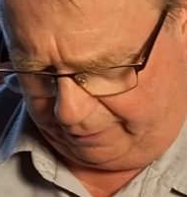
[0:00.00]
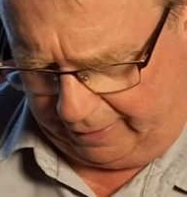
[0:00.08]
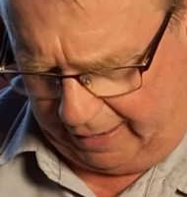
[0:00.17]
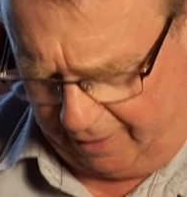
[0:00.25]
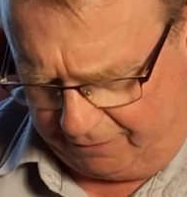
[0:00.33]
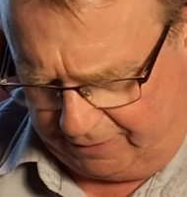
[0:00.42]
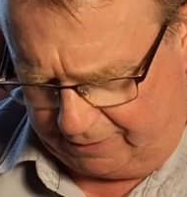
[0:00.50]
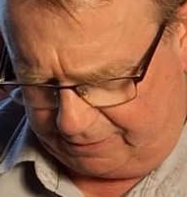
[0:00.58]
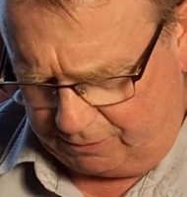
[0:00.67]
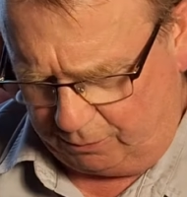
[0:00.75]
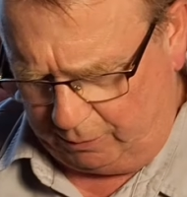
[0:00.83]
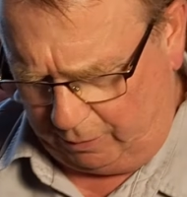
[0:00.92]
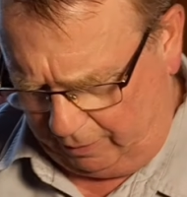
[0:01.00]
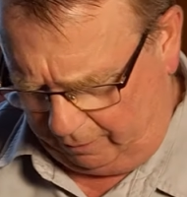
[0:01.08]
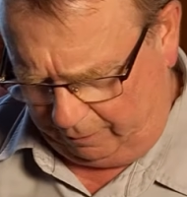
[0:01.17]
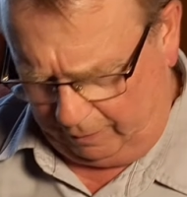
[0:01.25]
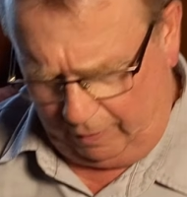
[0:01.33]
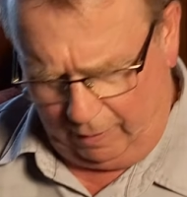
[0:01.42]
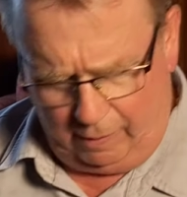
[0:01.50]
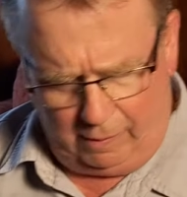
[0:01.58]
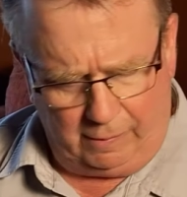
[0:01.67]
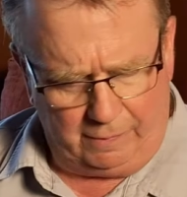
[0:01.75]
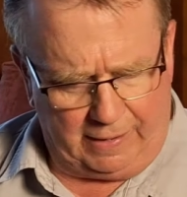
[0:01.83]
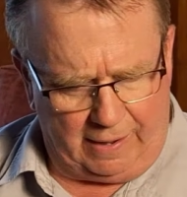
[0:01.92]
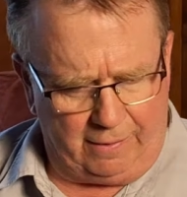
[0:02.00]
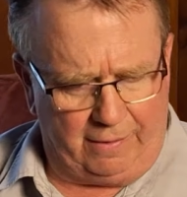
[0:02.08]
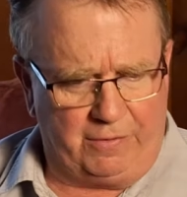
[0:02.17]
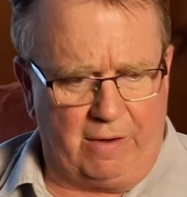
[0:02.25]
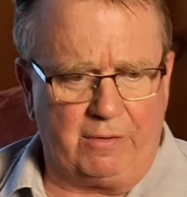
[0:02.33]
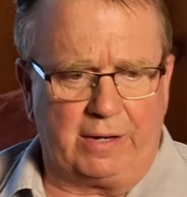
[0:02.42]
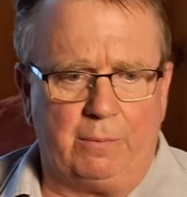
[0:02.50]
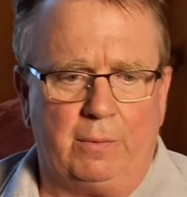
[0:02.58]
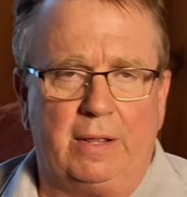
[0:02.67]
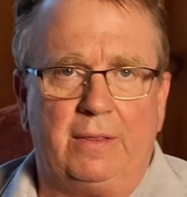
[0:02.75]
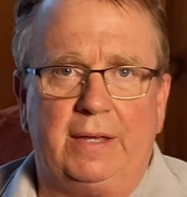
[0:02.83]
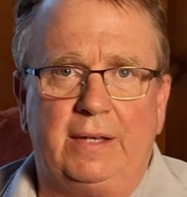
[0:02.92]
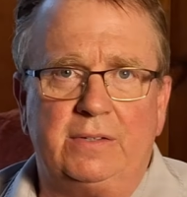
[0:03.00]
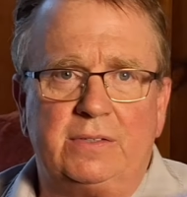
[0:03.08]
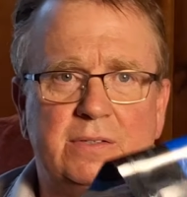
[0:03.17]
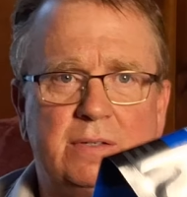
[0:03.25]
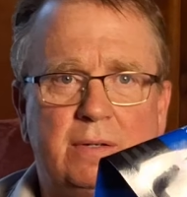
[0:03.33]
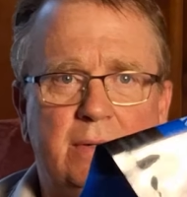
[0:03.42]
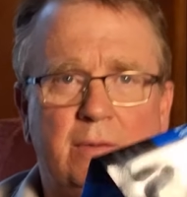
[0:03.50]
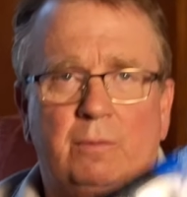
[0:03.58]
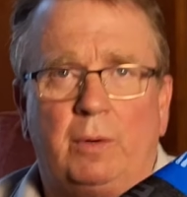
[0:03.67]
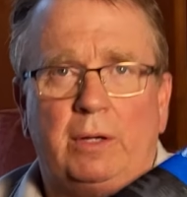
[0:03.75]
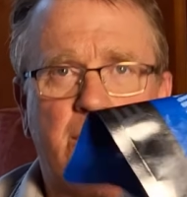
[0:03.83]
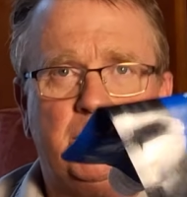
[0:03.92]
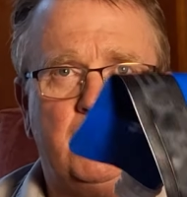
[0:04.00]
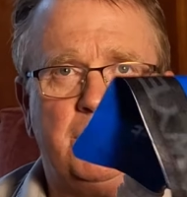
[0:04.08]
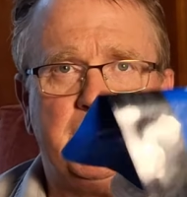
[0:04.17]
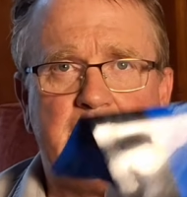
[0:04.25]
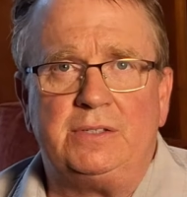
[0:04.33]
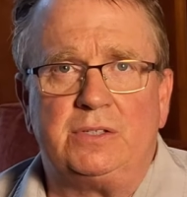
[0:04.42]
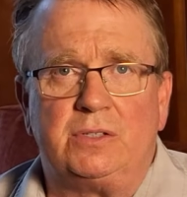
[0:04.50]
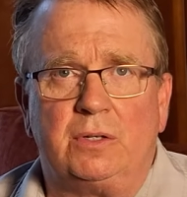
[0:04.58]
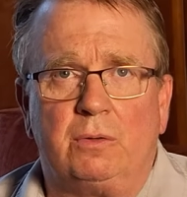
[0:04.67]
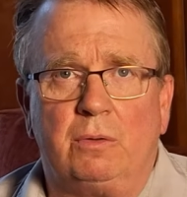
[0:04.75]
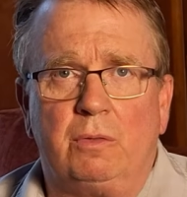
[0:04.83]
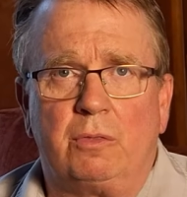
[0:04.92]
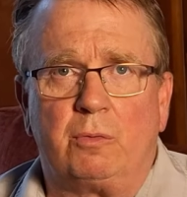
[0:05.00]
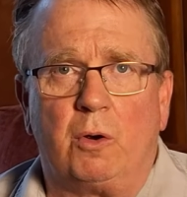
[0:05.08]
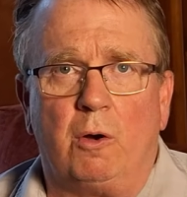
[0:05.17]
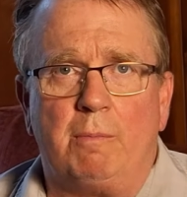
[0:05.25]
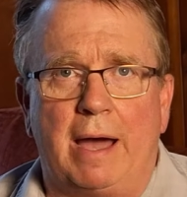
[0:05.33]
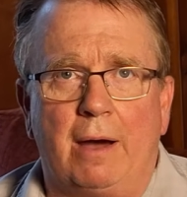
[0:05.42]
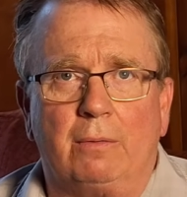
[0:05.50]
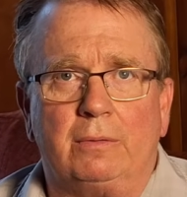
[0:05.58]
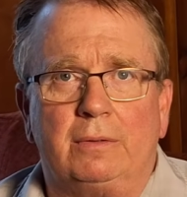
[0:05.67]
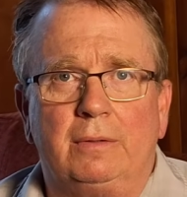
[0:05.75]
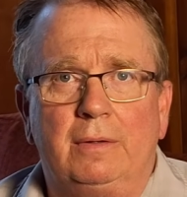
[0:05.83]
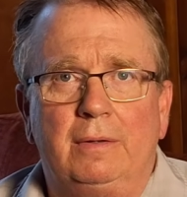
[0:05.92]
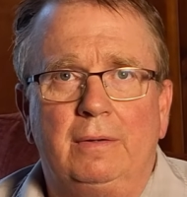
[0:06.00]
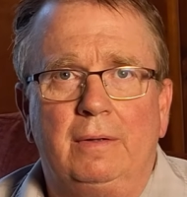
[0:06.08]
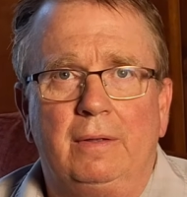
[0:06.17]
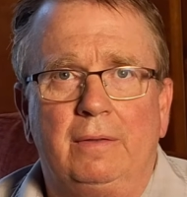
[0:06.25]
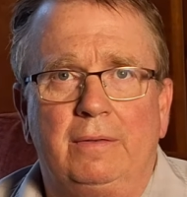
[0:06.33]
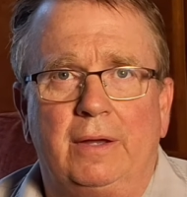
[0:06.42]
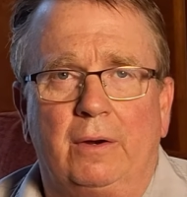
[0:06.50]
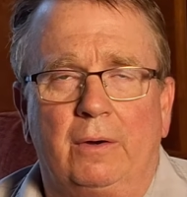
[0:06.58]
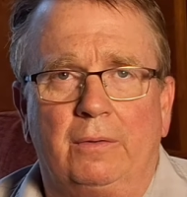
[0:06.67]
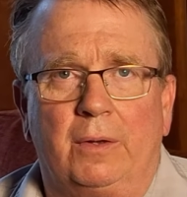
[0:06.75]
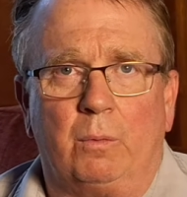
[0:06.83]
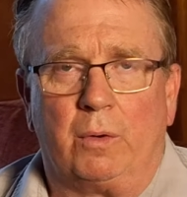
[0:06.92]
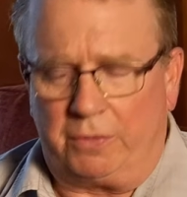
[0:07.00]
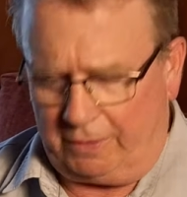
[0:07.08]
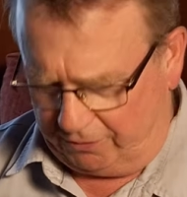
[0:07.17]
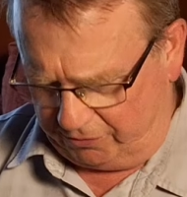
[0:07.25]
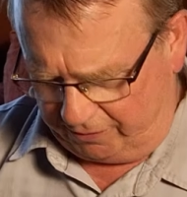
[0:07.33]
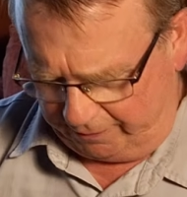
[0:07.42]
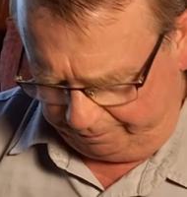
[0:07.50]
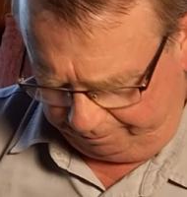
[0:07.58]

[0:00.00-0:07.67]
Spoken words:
they have these. If you ever get one of these, what you do with these is you throw them out. They're worthless.